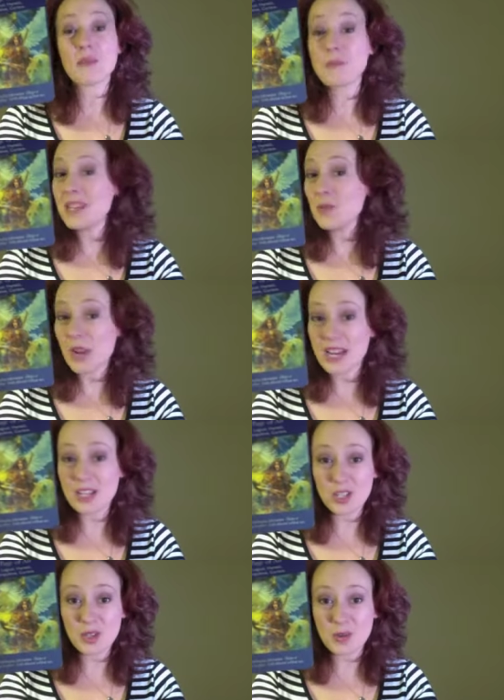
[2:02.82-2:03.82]
a mean
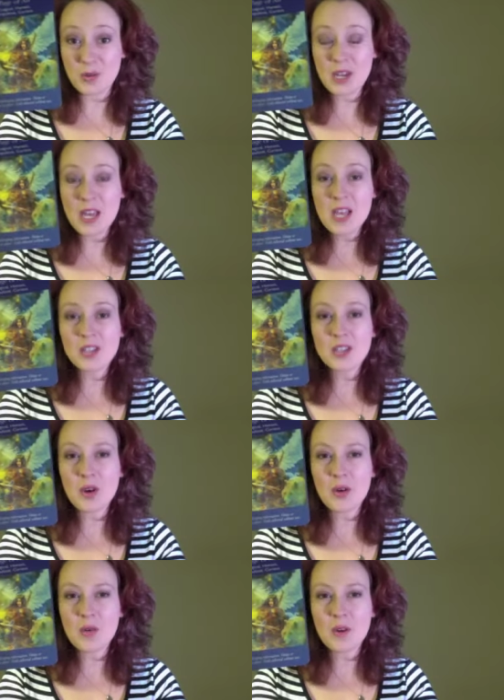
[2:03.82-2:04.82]
way too
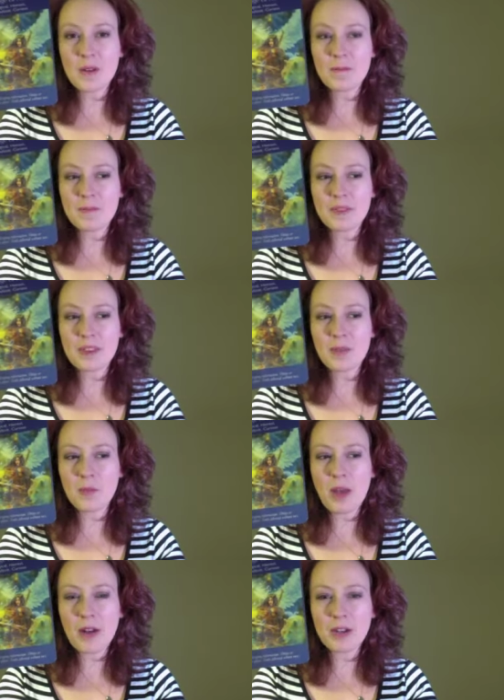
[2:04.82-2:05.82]
so
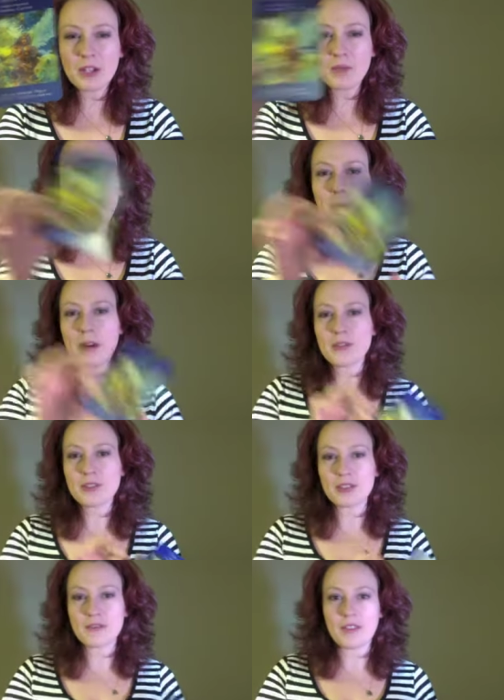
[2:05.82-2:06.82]
how can you prepare
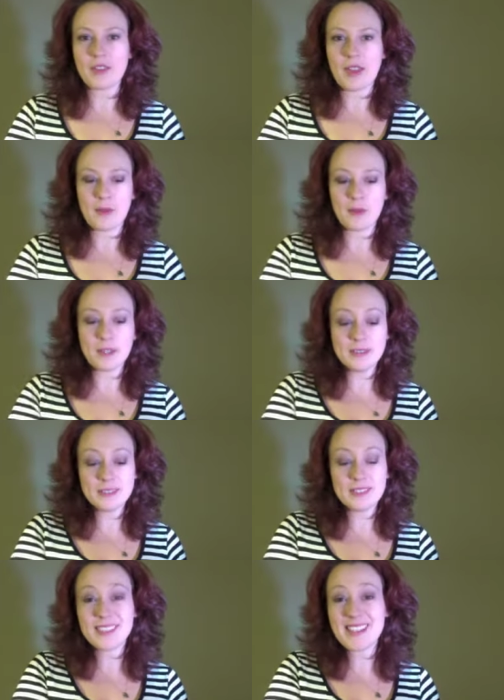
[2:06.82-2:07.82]
yourself for that well
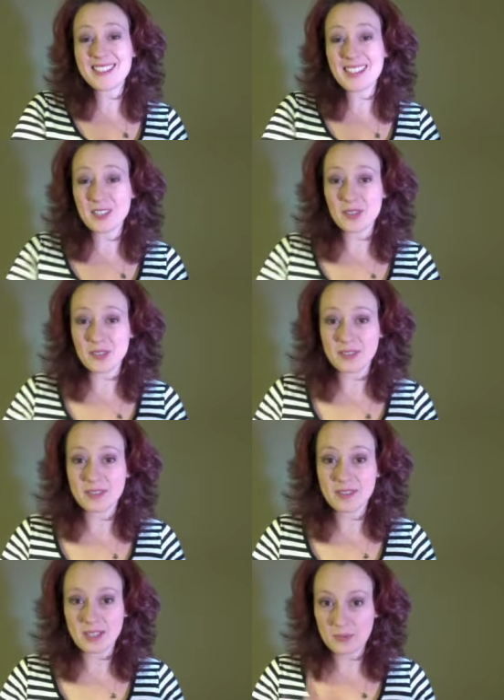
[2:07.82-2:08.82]
only stay centered
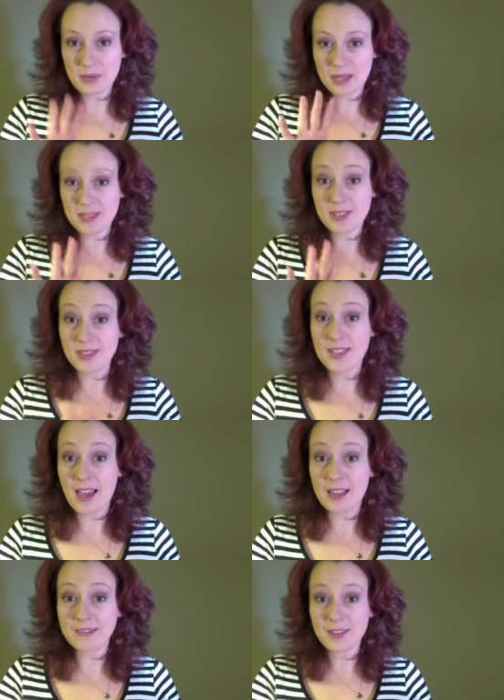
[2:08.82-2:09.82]
as best as you
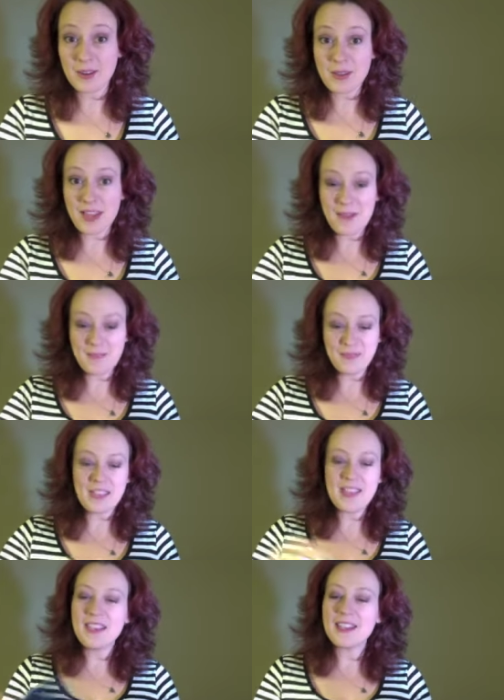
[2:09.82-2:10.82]
can okay
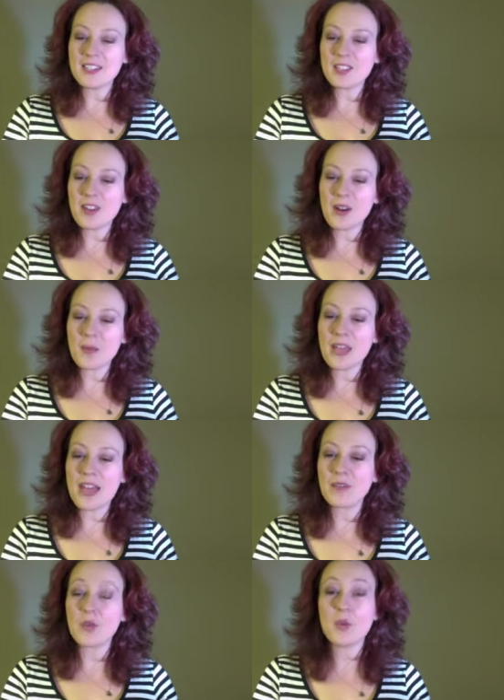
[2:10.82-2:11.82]
next card up we
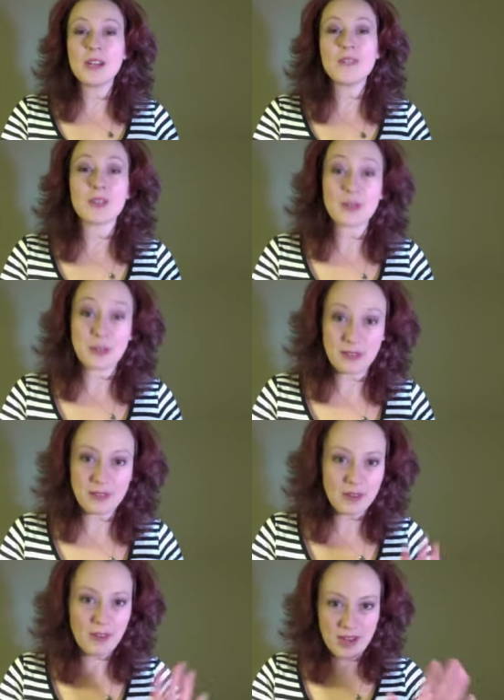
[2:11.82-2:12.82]
have queen of earth
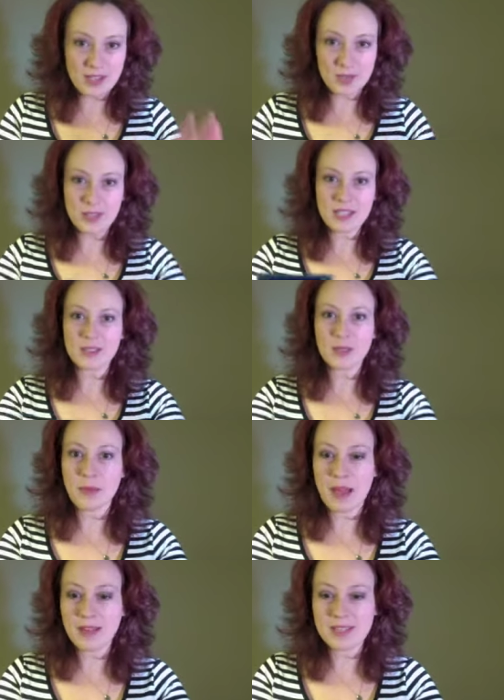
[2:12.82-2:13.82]
all right so we're getting a little
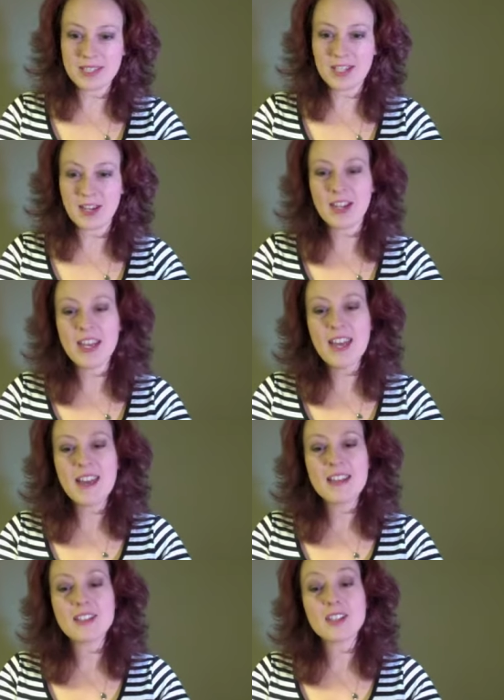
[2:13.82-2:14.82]
balanced here
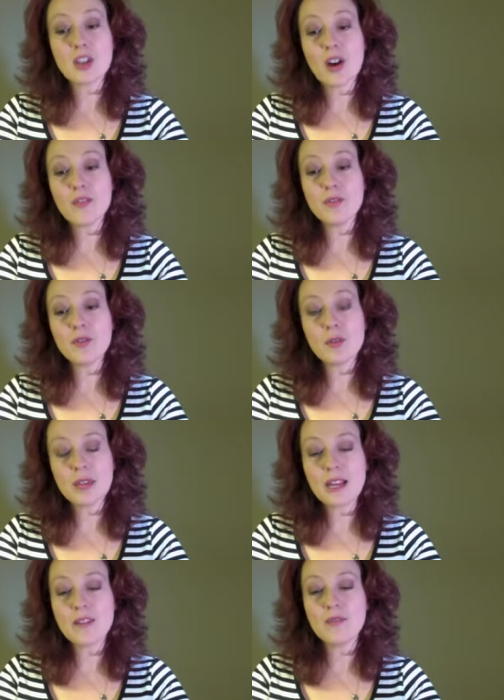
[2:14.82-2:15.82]
and it says thoughtful
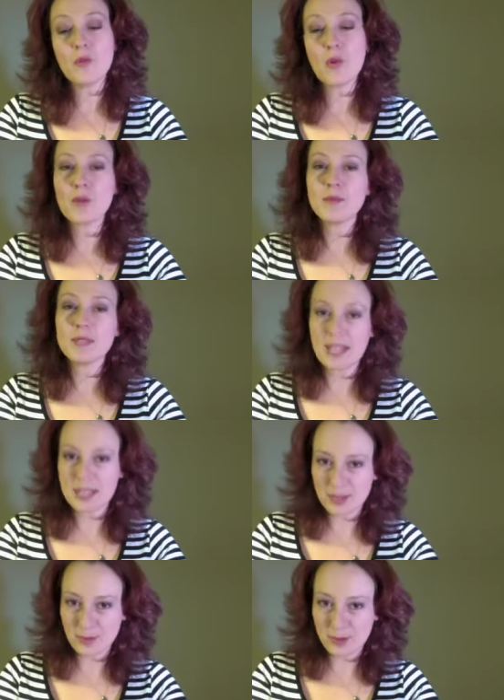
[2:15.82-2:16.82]
creative warm
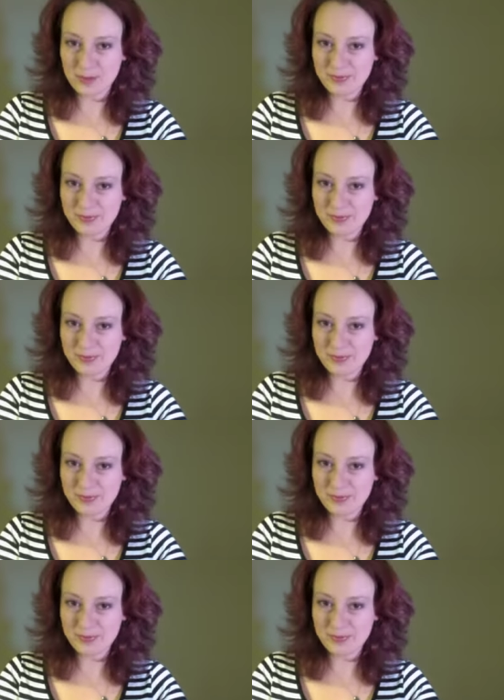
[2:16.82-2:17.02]
sensible